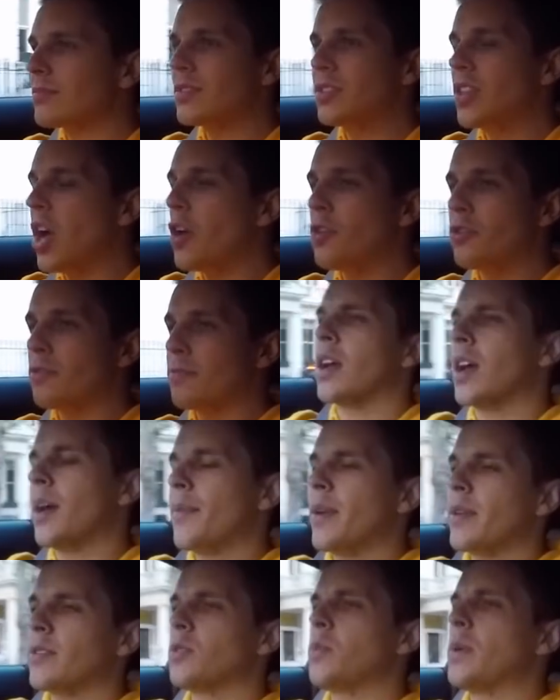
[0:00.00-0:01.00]
don't.
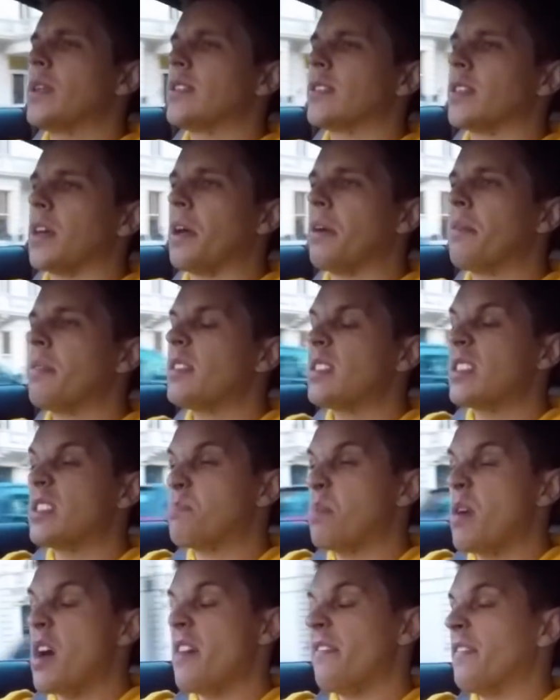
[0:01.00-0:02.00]
Coming up to winter, this is
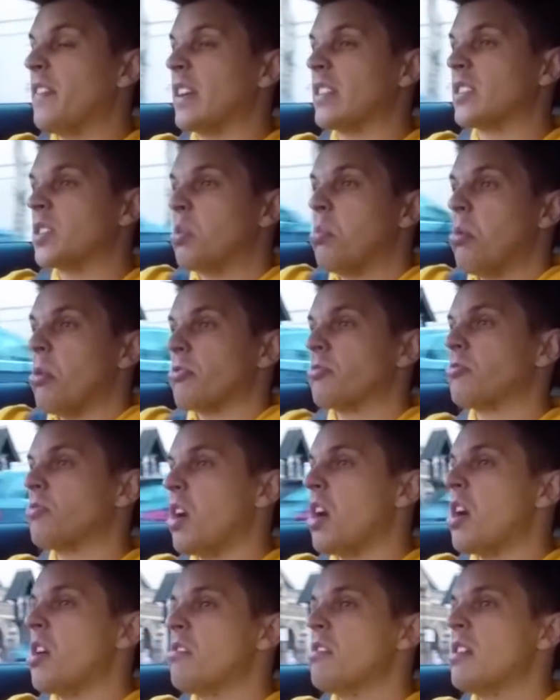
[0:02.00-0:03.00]
perfect.
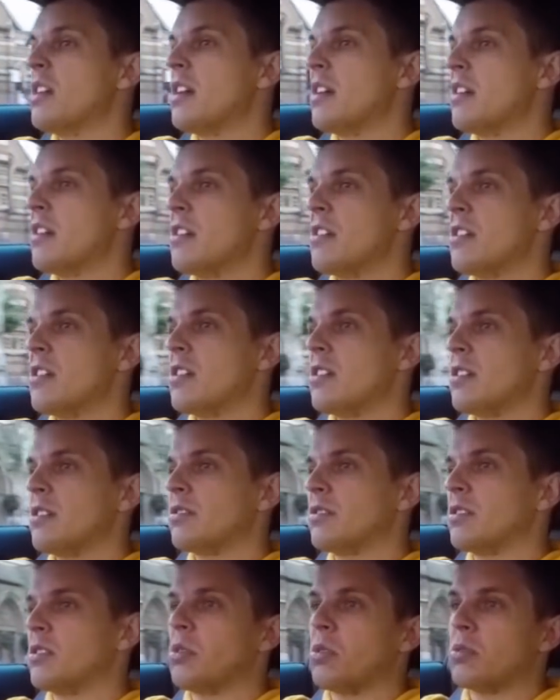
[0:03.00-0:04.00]
Quattro,
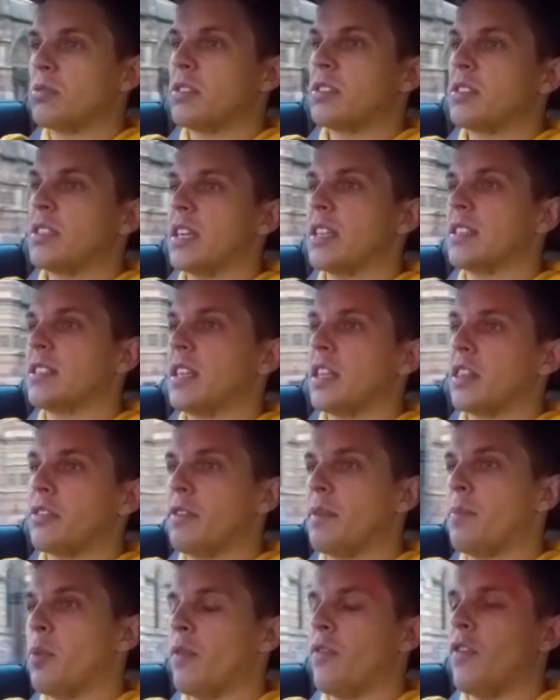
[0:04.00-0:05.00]
do 0 to 60 in
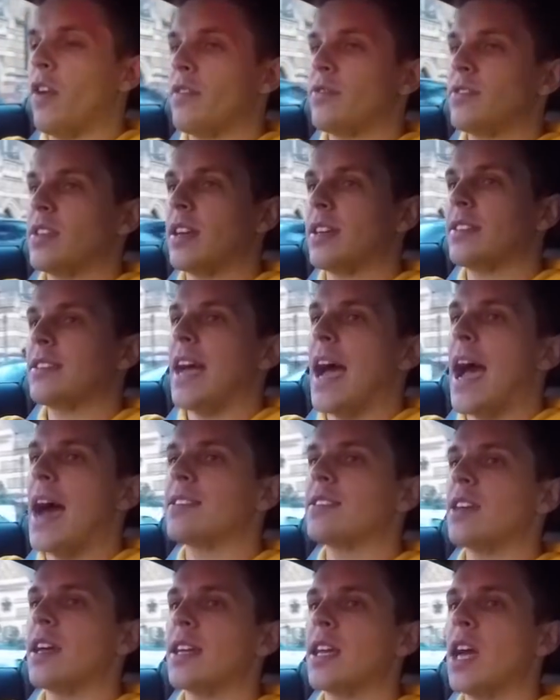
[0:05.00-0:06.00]
3.5 seconds
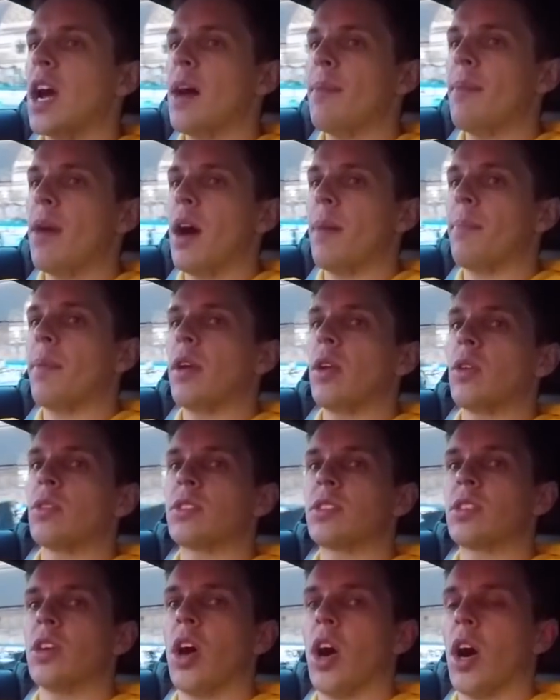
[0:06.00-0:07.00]
as I come up
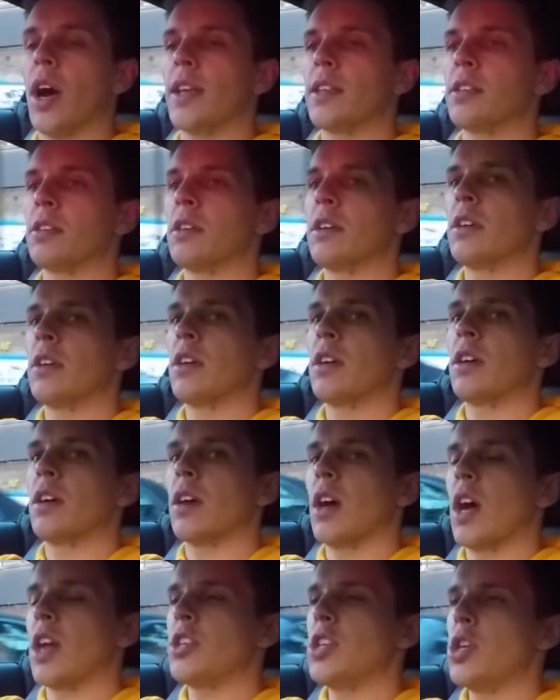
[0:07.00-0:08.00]
alongside
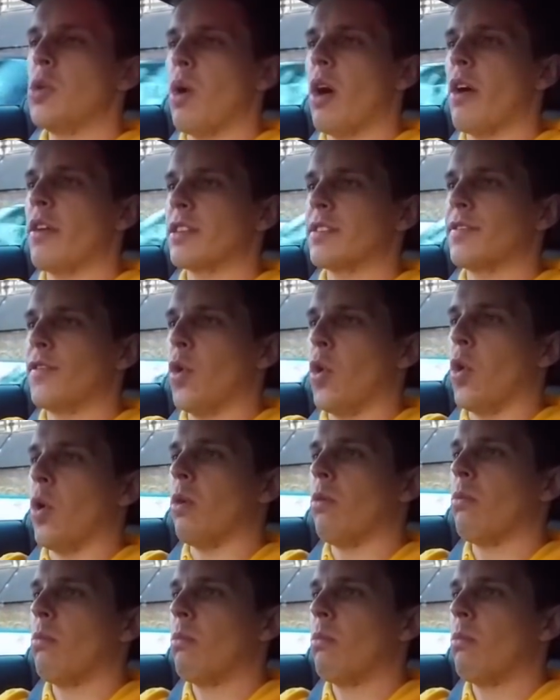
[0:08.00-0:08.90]
a new RS4.